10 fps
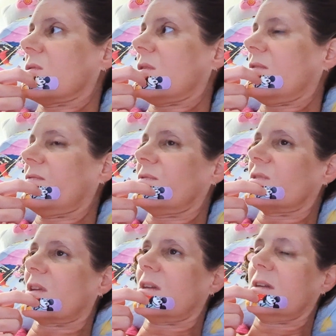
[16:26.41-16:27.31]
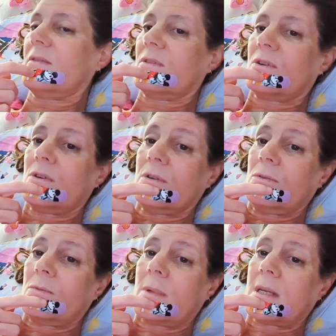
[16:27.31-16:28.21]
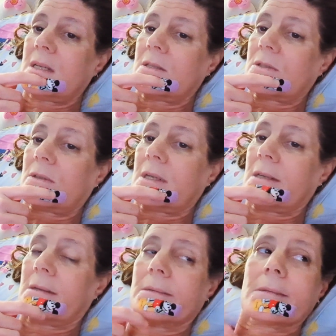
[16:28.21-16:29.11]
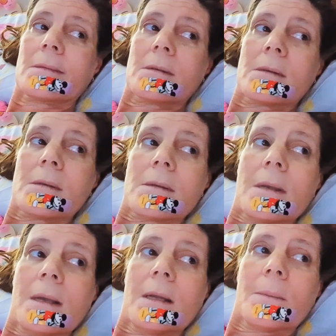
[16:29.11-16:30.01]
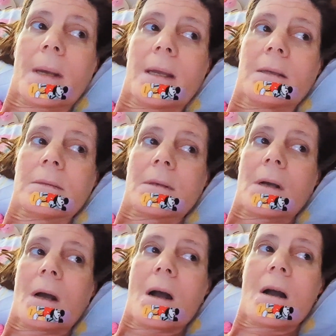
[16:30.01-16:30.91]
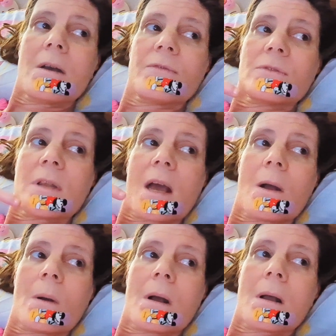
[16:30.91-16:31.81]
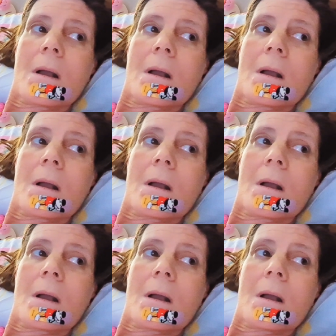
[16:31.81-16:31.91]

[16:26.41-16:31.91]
I've suddenly forgotten all my history. Anyway, Eiffel Tower.